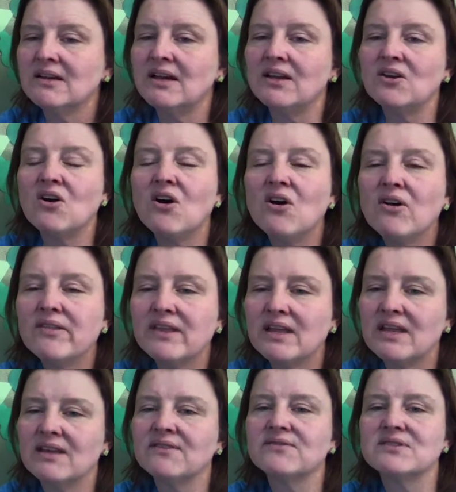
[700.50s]
and all the
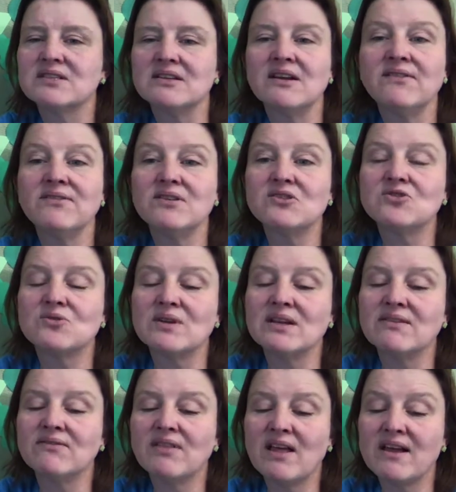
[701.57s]
gifts of the Tree
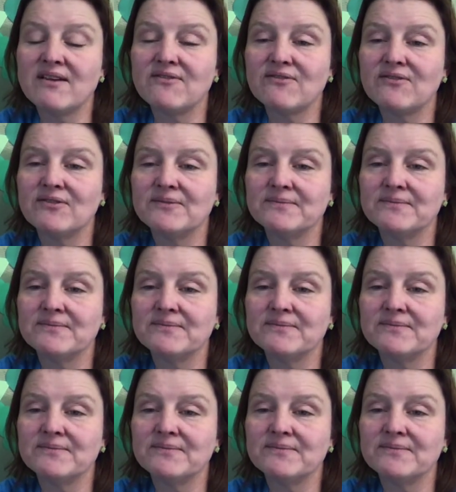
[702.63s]
of Life.